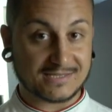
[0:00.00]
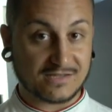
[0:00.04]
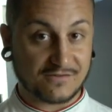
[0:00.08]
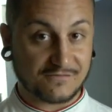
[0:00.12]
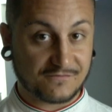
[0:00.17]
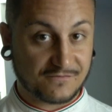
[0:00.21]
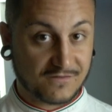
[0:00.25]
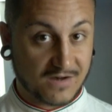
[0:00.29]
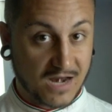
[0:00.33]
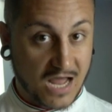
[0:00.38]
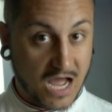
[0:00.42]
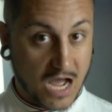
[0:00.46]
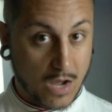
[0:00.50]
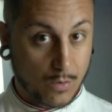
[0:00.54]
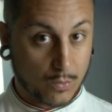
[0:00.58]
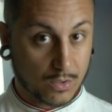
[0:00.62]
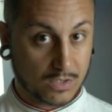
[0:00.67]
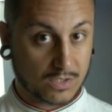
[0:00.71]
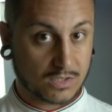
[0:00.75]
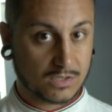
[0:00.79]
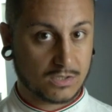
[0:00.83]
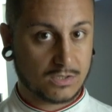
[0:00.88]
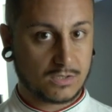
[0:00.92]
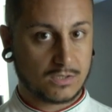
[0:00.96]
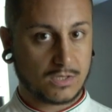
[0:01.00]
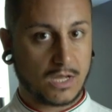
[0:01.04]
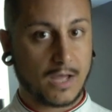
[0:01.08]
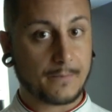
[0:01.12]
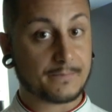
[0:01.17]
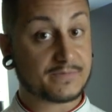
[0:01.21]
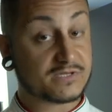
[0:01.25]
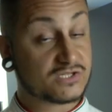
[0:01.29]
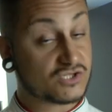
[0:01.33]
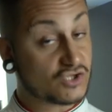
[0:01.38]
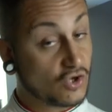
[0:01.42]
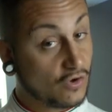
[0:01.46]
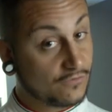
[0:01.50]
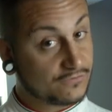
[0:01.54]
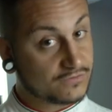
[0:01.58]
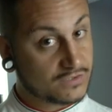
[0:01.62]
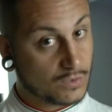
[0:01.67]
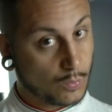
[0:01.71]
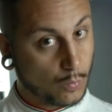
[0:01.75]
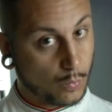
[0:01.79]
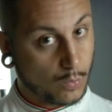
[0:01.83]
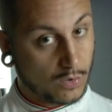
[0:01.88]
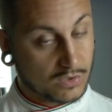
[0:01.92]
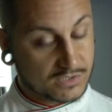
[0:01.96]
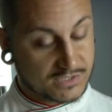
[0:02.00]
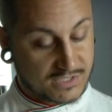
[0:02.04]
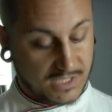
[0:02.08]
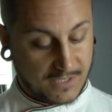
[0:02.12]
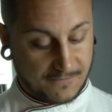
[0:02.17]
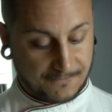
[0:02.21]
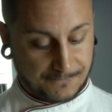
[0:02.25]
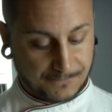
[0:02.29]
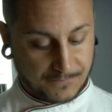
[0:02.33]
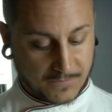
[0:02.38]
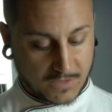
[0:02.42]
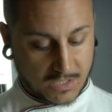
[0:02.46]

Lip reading: the flour absorb the water